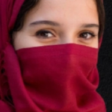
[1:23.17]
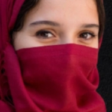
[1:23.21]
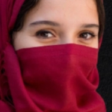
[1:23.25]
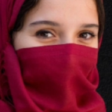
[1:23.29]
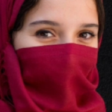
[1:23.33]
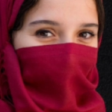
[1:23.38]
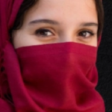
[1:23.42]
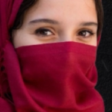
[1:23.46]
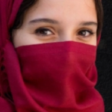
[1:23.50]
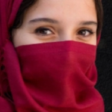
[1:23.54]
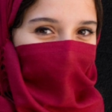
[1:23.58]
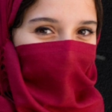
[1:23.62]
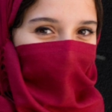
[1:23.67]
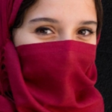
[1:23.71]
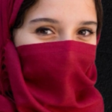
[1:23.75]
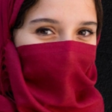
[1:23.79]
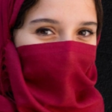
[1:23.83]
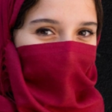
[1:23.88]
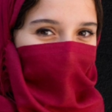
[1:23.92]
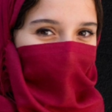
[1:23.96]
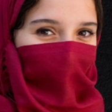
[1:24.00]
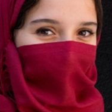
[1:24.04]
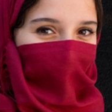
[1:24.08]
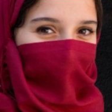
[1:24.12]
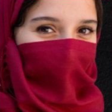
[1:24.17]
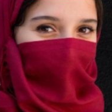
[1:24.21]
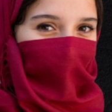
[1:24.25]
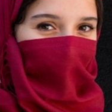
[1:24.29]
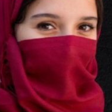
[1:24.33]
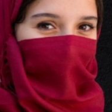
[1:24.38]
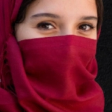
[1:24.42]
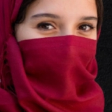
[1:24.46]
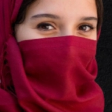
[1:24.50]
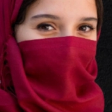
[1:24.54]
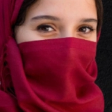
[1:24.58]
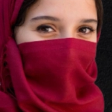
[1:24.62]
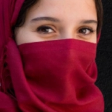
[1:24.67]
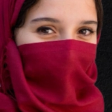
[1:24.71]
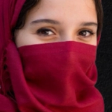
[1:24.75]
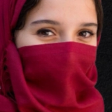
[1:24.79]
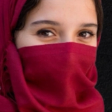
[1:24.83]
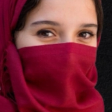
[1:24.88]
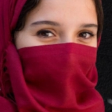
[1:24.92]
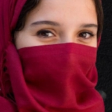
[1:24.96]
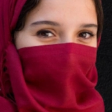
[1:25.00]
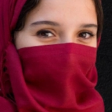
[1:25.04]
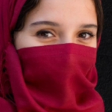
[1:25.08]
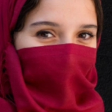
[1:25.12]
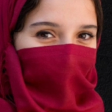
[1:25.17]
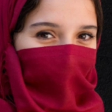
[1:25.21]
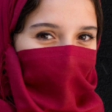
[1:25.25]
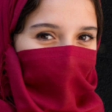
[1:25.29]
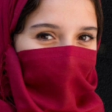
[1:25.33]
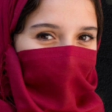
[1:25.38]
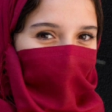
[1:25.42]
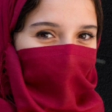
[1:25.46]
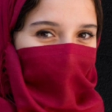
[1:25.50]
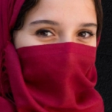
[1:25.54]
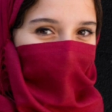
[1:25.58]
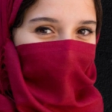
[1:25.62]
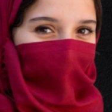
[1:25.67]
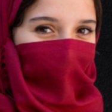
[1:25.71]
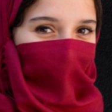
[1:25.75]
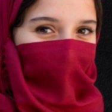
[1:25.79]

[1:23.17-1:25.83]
(no one is talking)